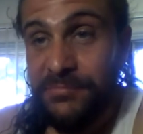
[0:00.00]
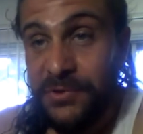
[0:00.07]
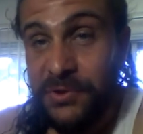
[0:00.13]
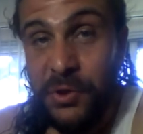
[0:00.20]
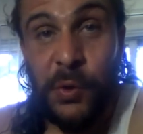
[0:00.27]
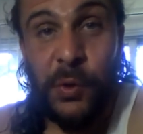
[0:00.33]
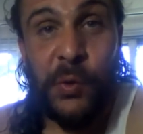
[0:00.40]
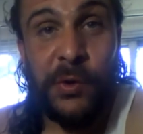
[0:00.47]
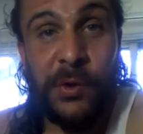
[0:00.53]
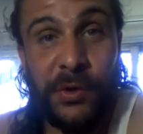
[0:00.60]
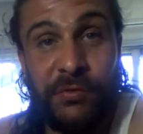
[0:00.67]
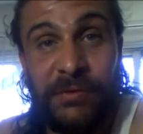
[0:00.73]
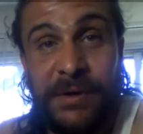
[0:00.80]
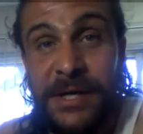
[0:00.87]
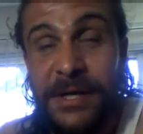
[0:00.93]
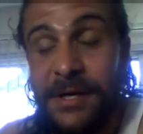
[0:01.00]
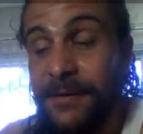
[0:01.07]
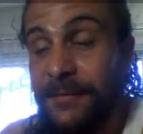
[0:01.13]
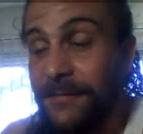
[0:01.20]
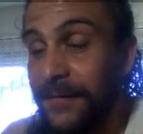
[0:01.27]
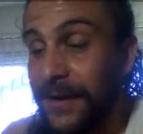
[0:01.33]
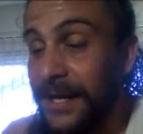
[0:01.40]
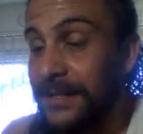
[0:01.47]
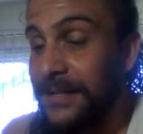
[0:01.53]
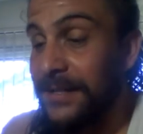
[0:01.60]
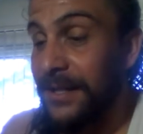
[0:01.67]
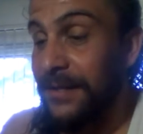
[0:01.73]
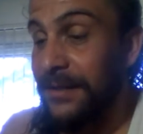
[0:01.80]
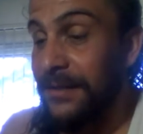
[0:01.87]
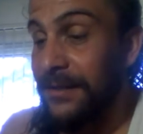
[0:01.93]
2 to 3 good fights
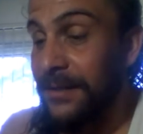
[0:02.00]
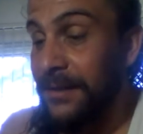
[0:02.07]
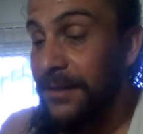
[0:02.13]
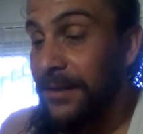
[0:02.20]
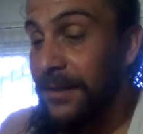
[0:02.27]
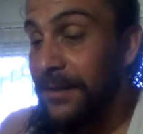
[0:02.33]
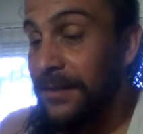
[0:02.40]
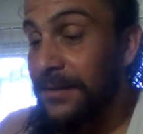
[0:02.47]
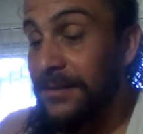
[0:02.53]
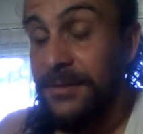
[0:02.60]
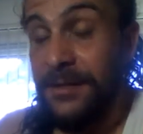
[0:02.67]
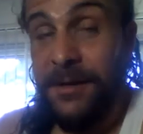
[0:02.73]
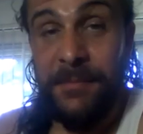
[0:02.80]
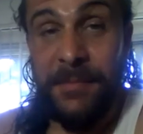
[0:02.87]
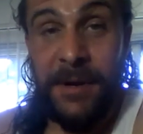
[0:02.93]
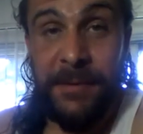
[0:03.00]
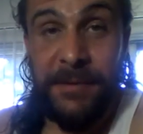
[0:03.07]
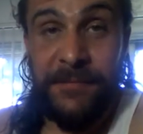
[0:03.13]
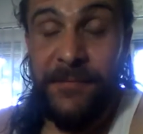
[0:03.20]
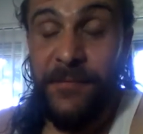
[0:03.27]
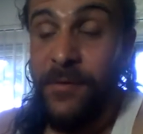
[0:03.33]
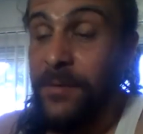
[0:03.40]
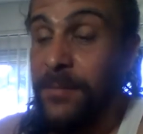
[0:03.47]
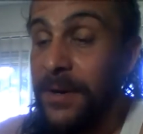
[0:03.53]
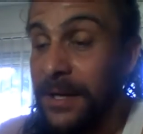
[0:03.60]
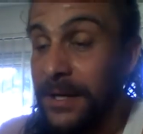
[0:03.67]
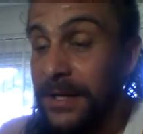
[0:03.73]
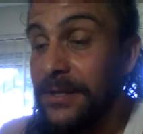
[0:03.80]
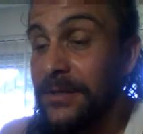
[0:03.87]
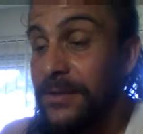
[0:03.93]
in. Some maybe 4, but at
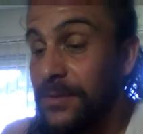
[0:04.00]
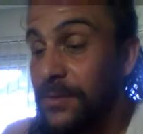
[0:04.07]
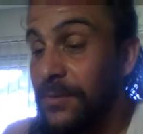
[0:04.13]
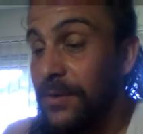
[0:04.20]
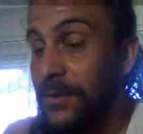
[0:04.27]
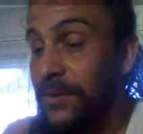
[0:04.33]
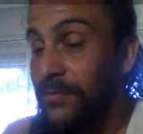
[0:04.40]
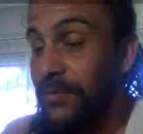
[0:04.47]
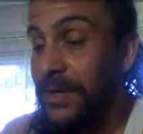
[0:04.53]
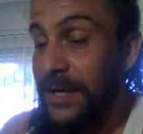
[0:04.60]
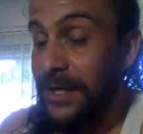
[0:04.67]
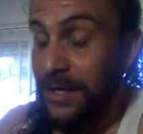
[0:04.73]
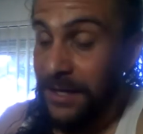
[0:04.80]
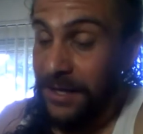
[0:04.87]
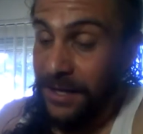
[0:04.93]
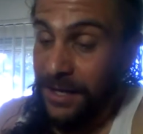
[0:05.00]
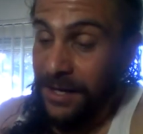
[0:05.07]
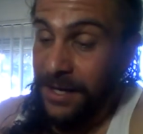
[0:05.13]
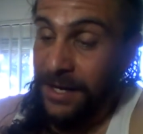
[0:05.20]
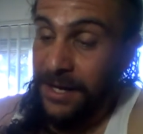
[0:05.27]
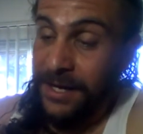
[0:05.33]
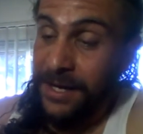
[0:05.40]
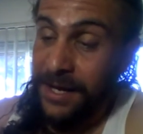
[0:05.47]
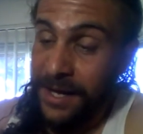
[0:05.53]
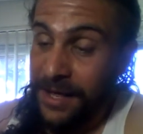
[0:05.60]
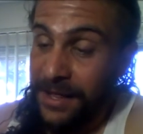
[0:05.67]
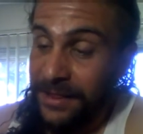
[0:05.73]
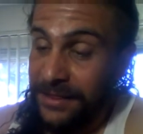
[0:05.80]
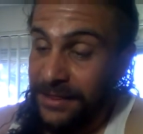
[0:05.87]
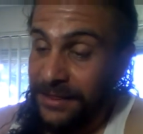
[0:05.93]
least 2 to 3.
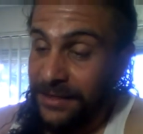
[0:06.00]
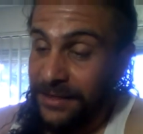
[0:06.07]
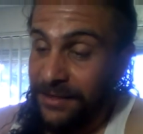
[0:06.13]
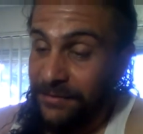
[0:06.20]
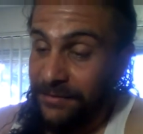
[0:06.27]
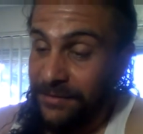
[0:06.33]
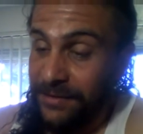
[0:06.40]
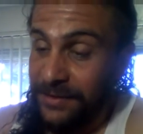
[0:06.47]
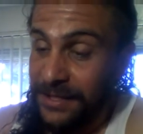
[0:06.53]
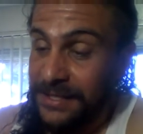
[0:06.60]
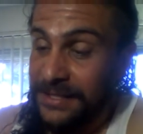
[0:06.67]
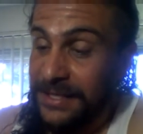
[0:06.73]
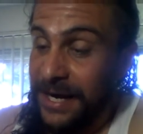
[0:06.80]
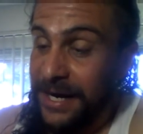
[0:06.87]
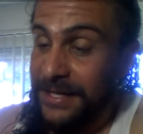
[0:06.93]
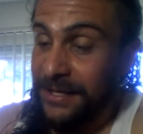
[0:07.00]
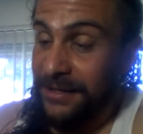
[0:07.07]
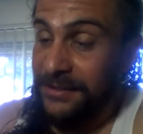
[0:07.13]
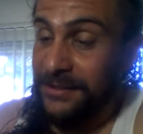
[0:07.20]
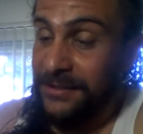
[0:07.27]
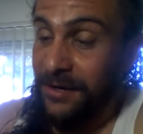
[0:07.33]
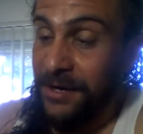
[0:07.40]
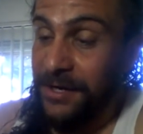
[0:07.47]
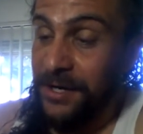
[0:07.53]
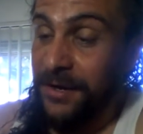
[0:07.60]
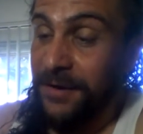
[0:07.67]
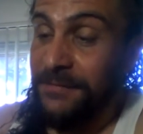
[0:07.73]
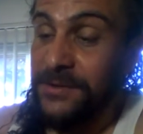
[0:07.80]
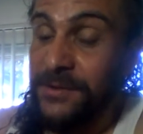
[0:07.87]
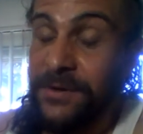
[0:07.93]
And these guys are starting it
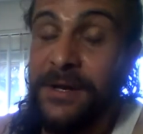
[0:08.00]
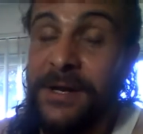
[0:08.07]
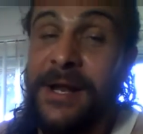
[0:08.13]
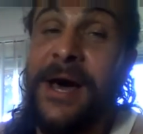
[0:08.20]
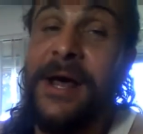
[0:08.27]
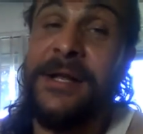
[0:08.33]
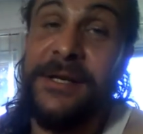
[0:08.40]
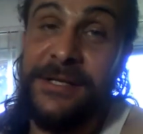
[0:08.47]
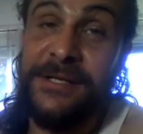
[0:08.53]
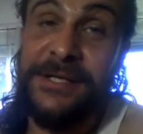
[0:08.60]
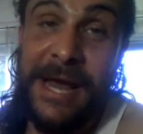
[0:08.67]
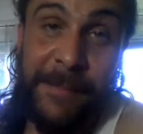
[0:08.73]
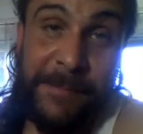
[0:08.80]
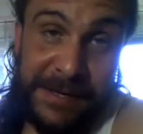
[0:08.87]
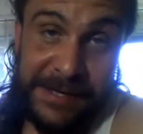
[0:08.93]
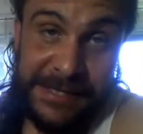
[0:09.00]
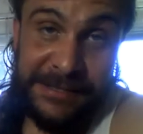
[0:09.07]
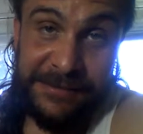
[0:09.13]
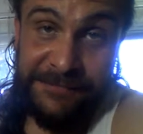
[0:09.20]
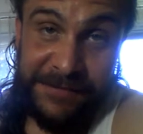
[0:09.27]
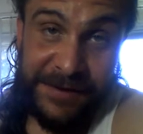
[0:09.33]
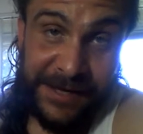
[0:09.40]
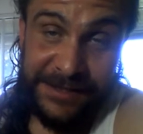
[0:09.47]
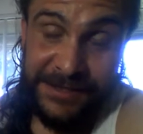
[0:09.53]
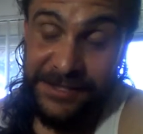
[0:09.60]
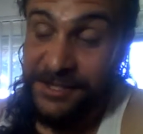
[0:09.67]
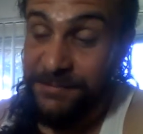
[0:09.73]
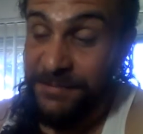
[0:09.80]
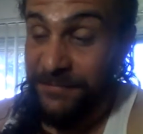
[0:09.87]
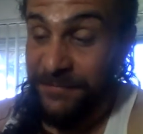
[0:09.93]
off. So a lot of good Japanese fights
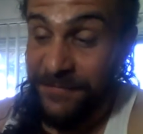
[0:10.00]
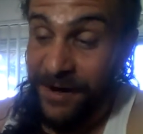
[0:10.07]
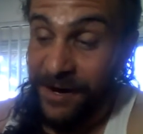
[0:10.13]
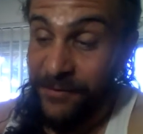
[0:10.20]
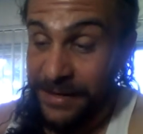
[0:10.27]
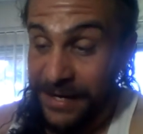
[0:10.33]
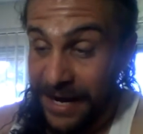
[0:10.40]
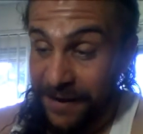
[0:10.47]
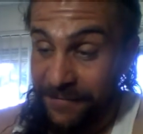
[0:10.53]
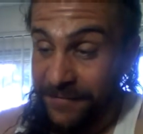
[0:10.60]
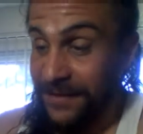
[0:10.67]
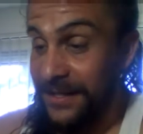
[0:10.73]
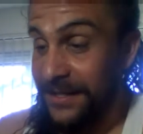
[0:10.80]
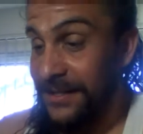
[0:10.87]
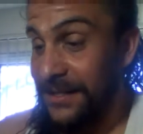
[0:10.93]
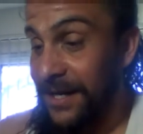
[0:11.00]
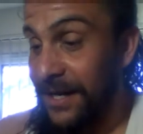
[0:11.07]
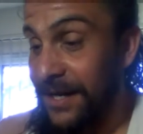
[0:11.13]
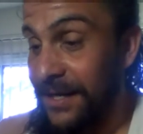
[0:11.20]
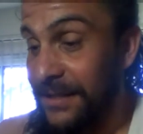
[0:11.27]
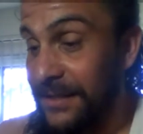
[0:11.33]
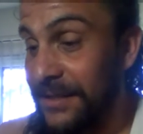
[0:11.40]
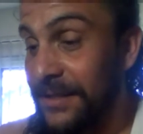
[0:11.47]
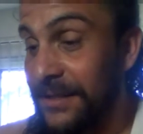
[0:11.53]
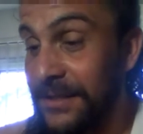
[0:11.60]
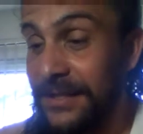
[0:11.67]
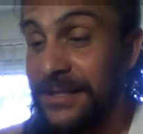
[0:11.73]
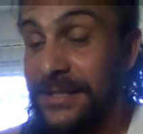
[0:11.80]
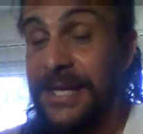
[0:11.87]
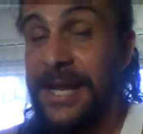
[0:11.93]
should be following after these guys
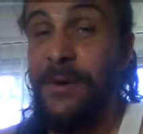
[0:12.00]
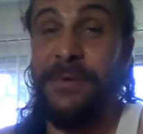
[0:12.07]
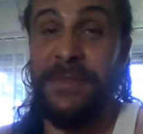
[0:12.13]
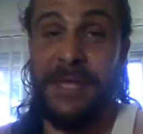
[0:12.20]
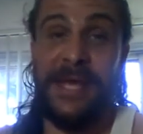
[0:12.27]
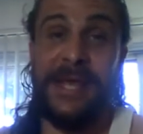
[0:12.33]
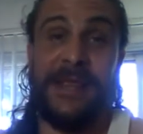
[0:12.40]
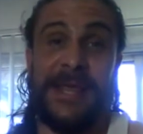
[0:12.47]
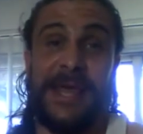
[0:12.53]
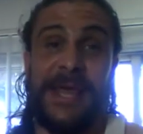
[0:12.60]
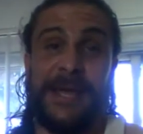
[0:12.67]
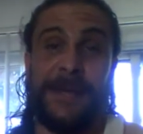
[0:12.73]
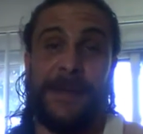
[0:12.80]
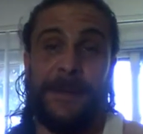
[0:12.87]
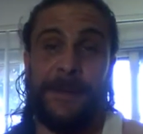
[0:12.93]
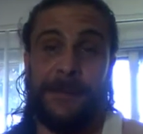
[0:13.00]
to stay within that